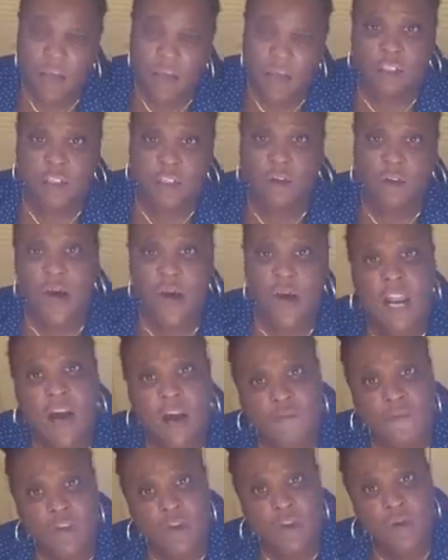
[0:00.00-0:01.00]
So I
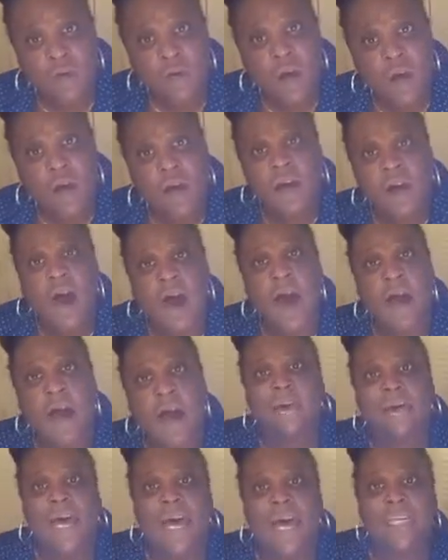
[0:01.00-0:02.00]
love you. God
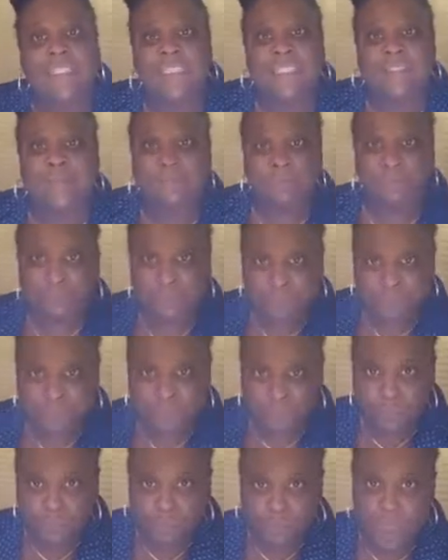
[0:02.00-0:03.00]
bless.
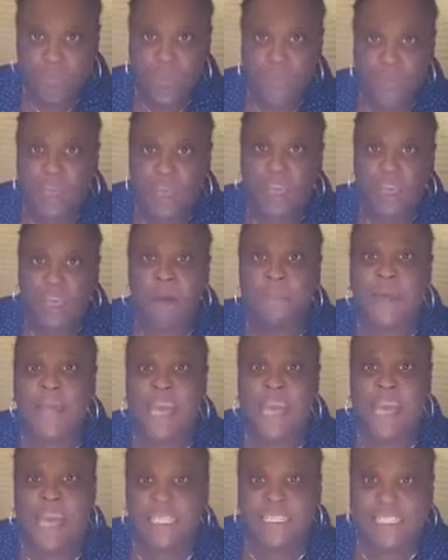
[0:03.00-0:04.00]
Y'all be
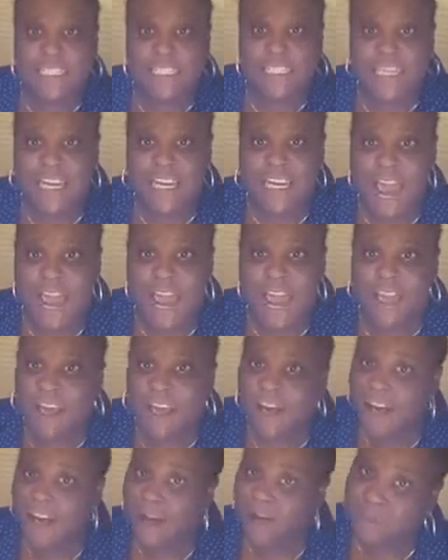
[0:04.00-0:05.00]
easy tonight.
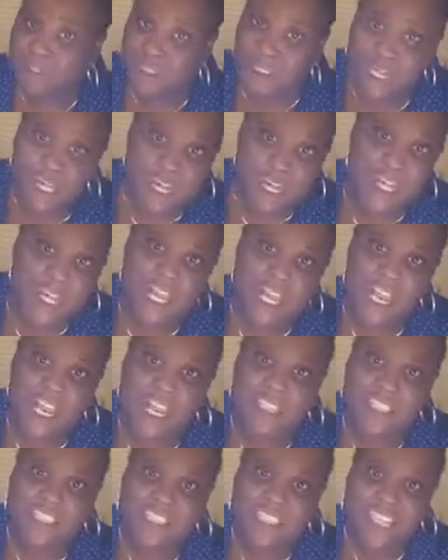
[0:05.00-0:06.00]
I'm still
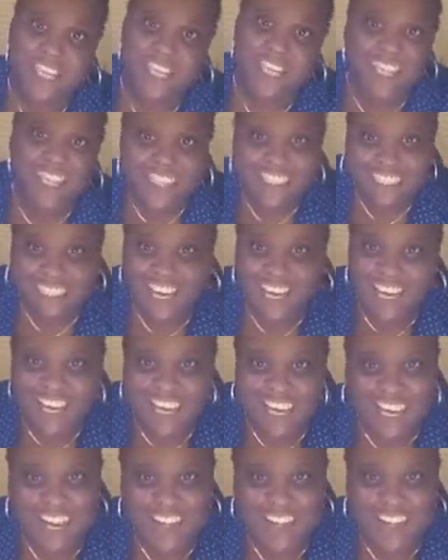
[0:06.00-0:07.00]
healing, still
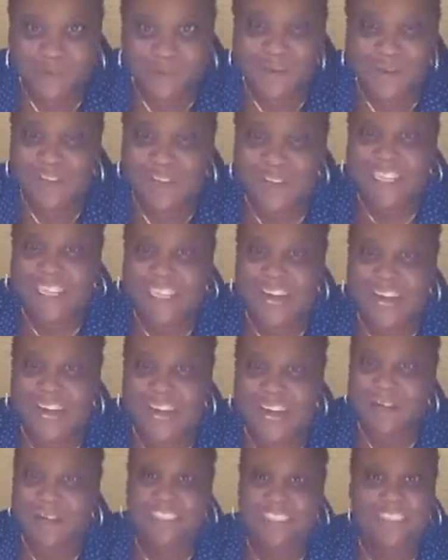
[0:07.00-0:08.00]
getting this mucus out of
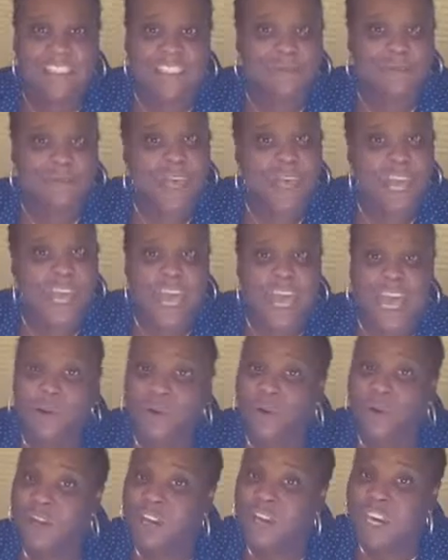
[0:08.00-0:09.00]
my system.
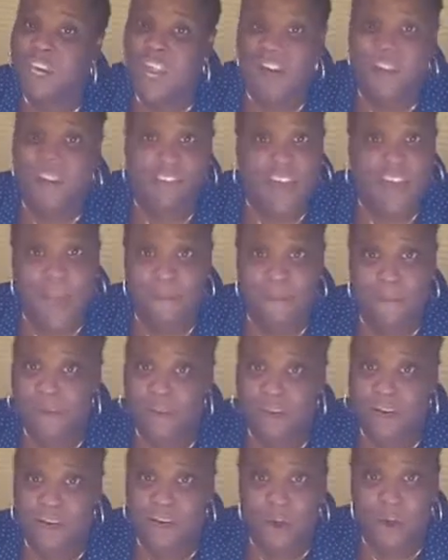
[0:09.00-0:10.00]
It will never happen
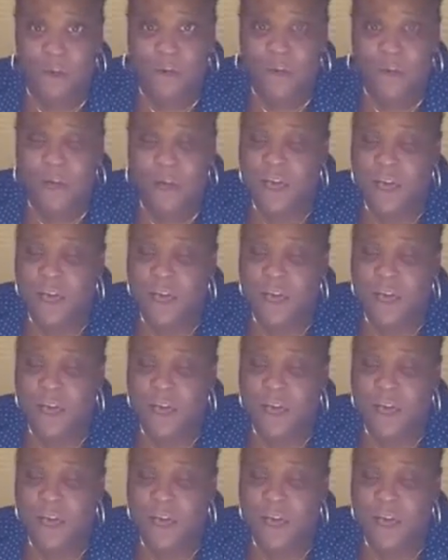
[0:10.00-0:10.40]
to go.